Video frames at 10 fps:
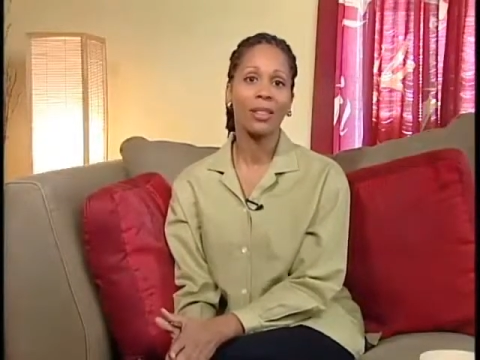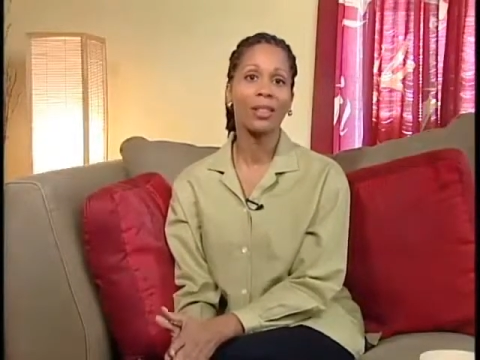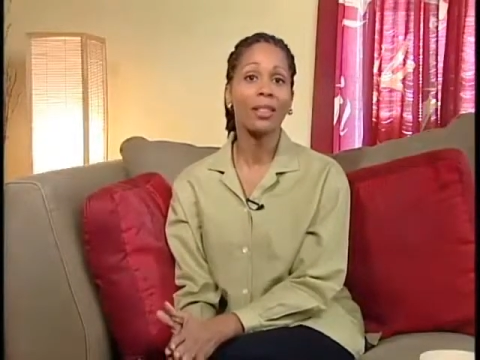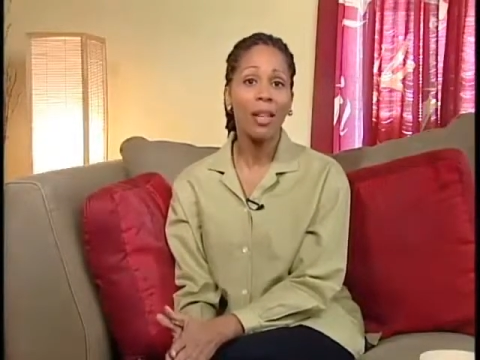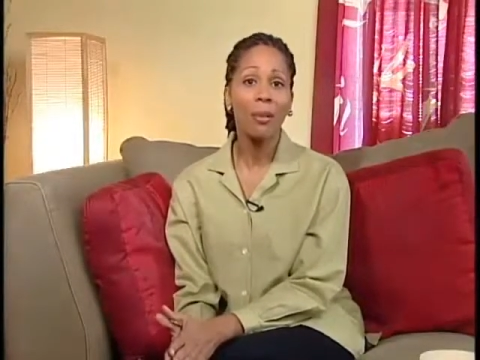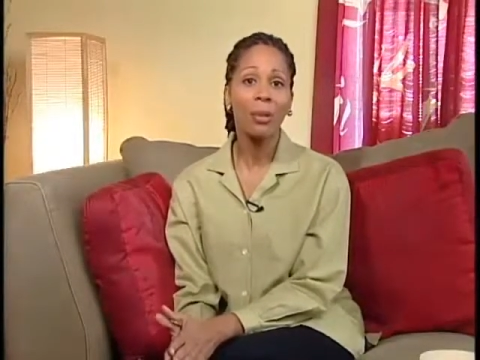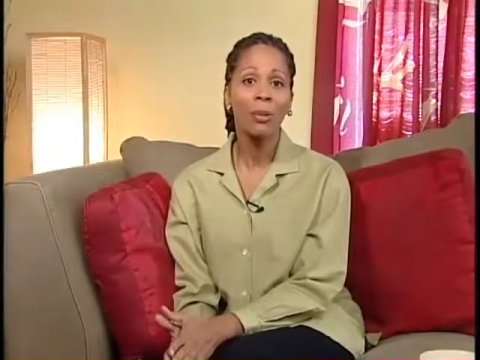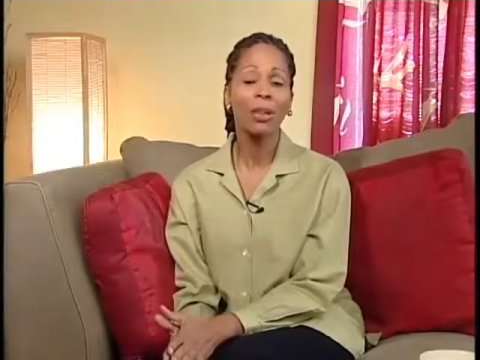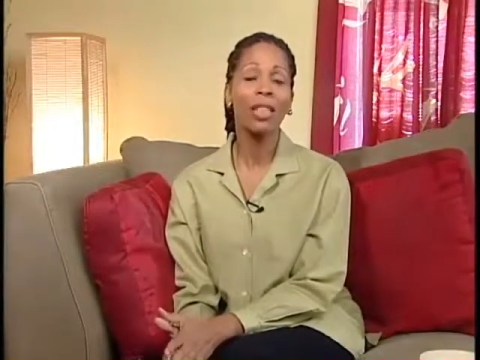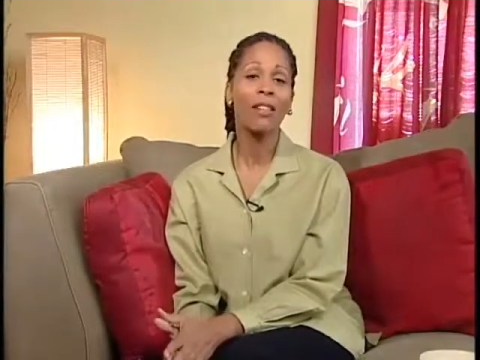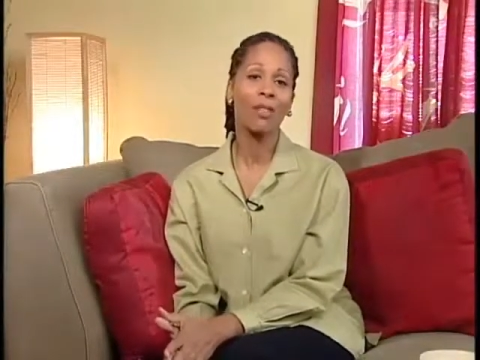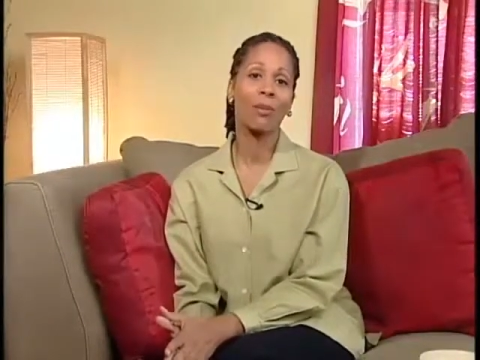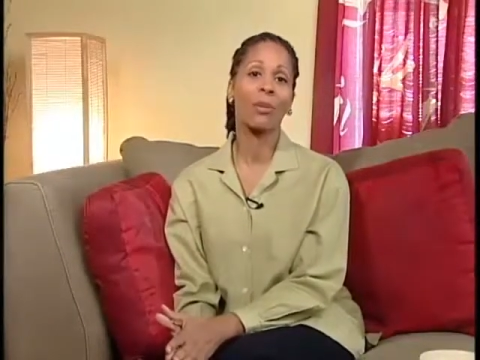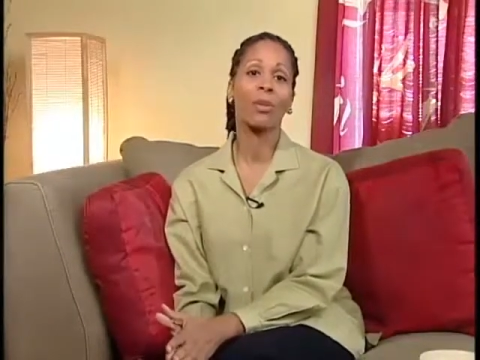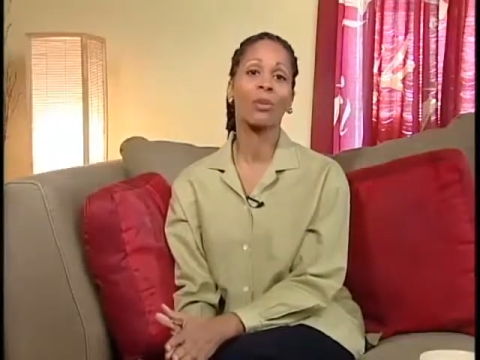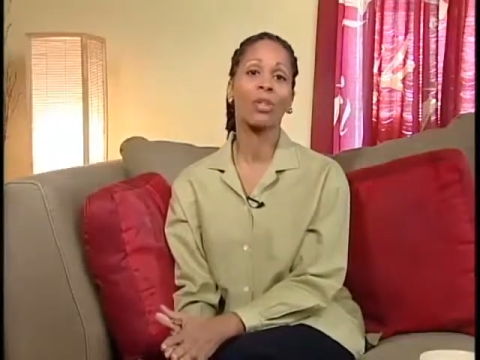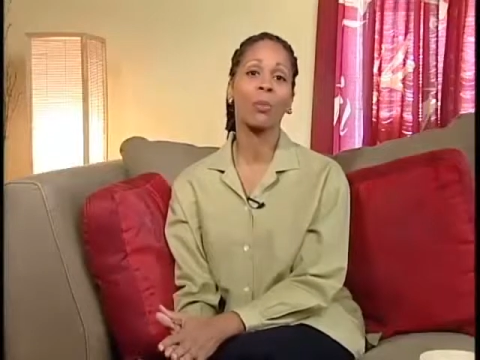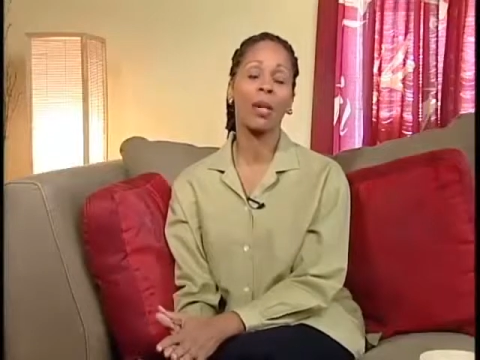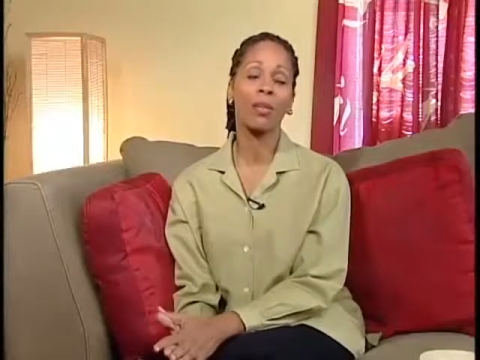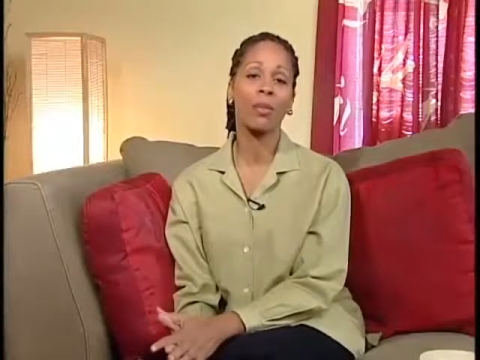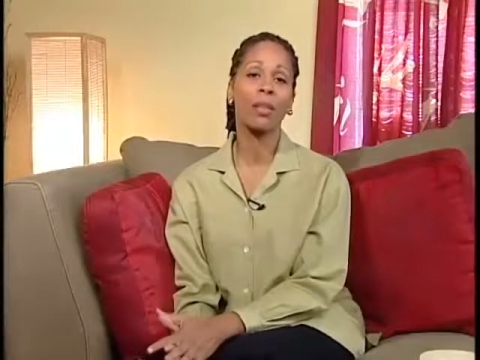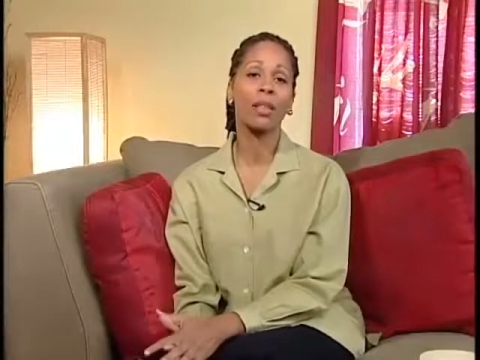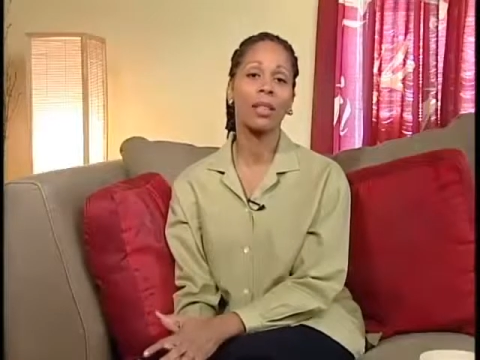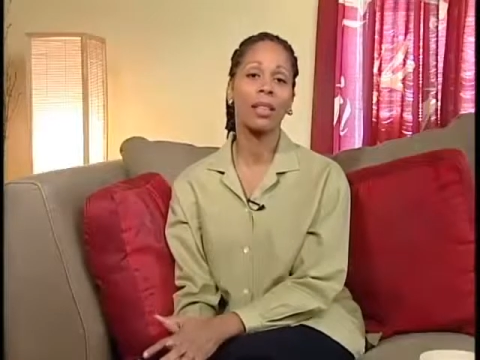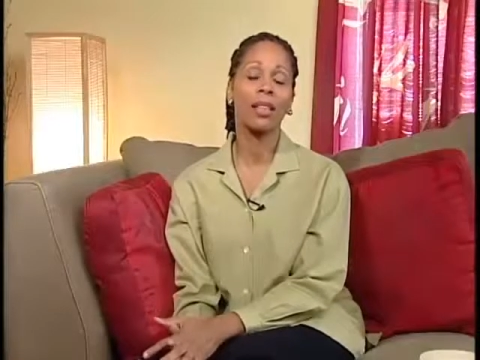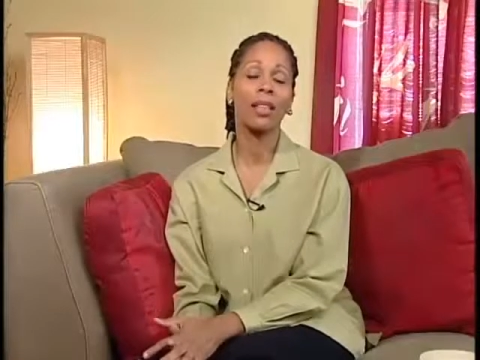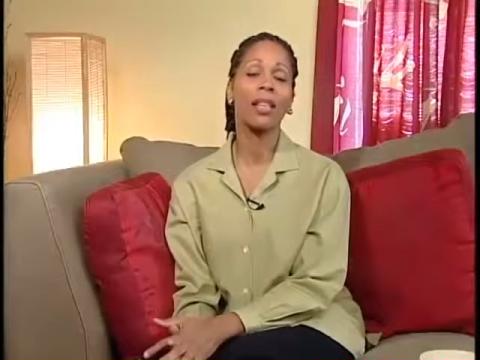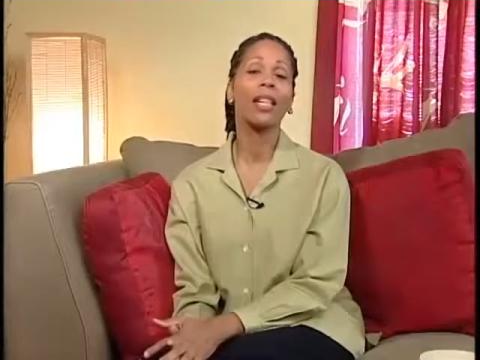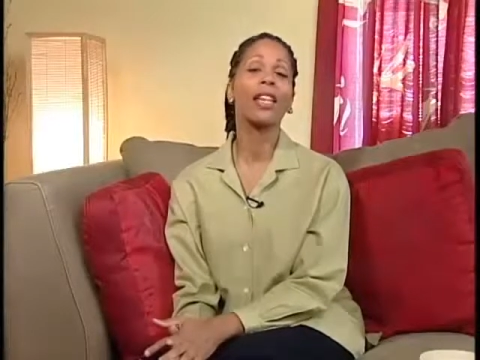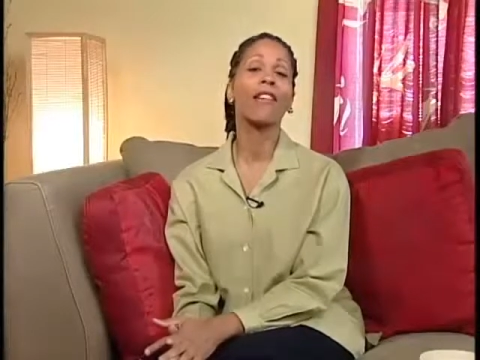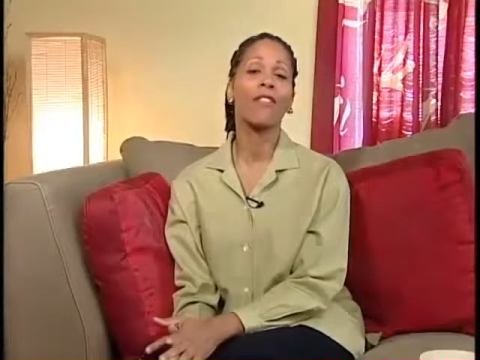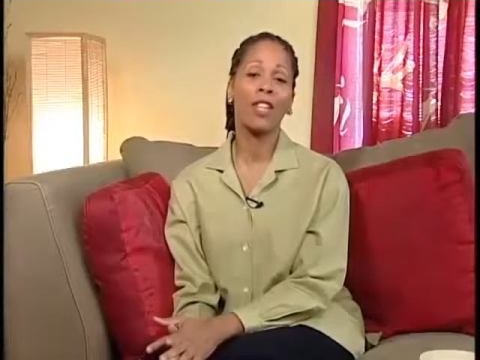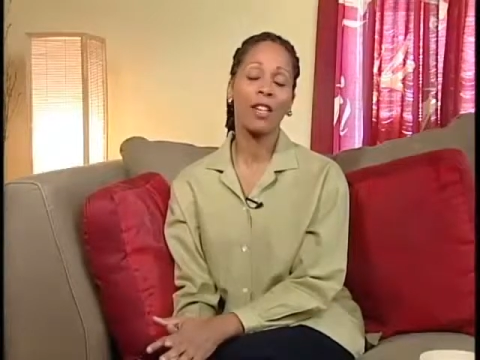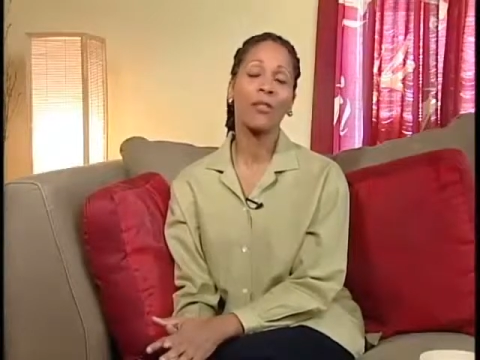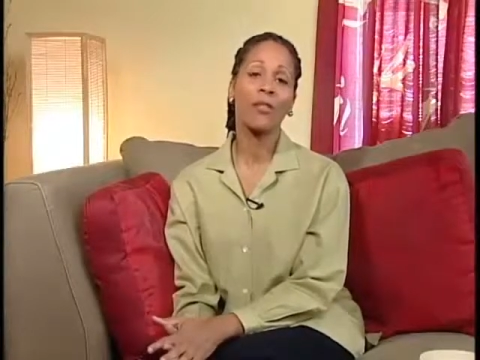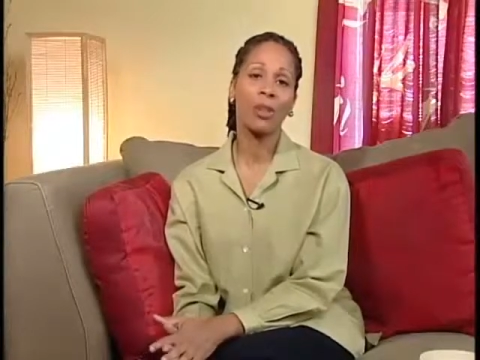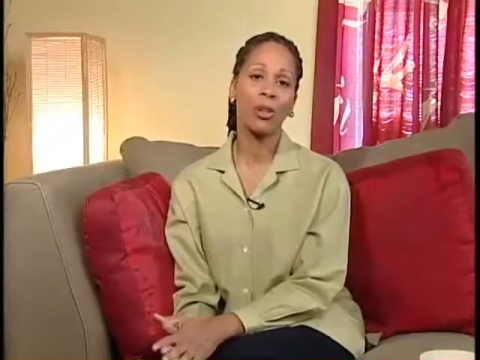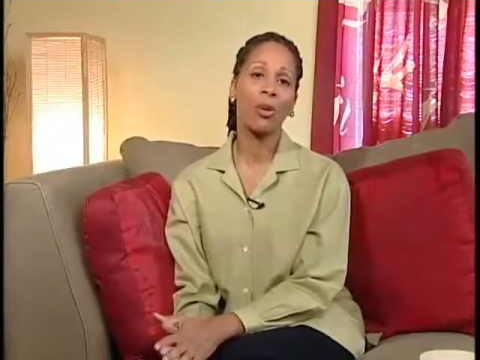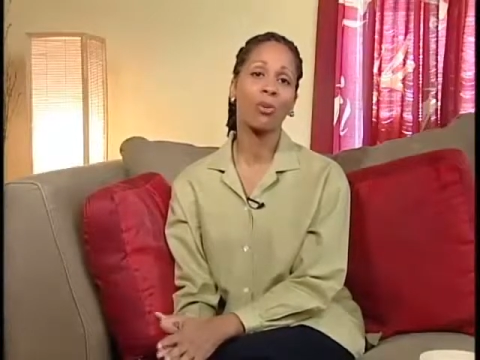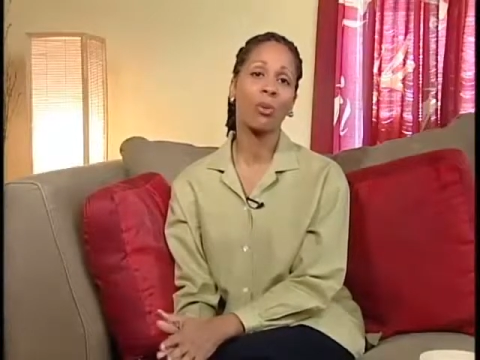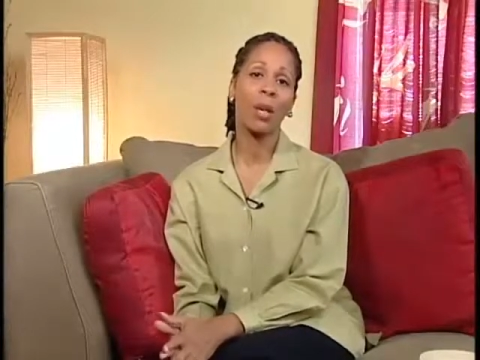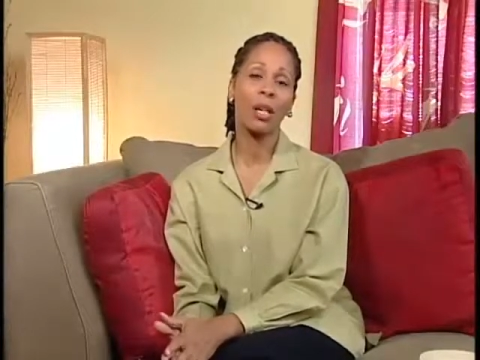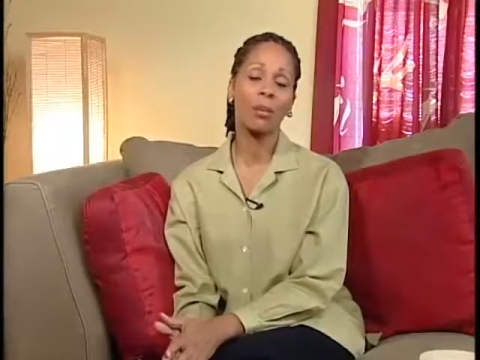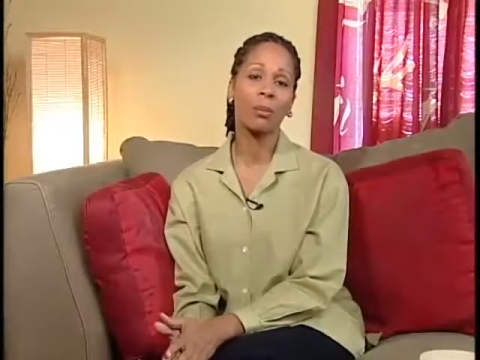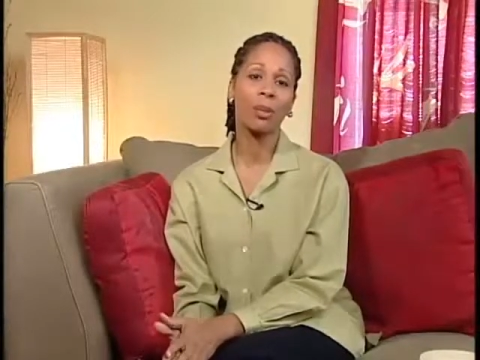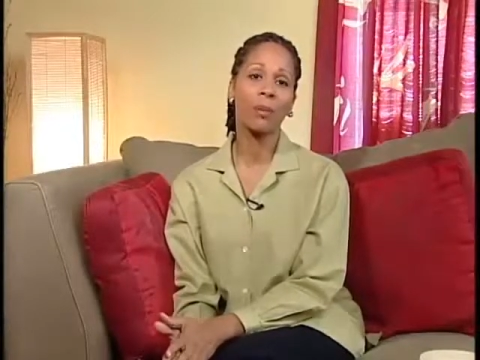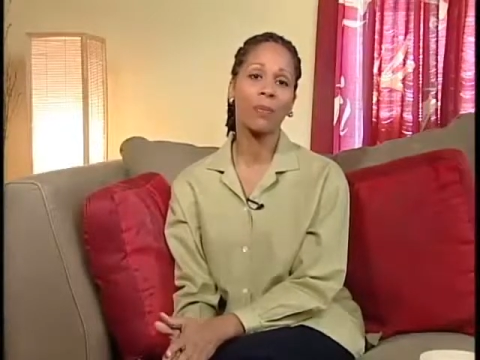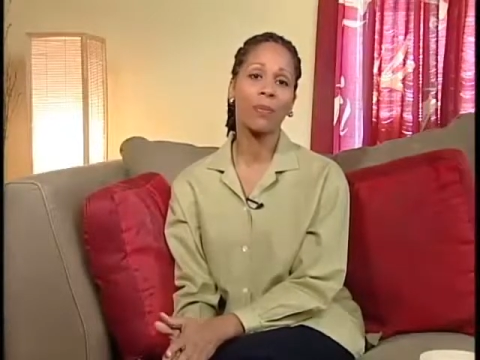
to come and relieve them of their responsibility if they feel overwhelmed.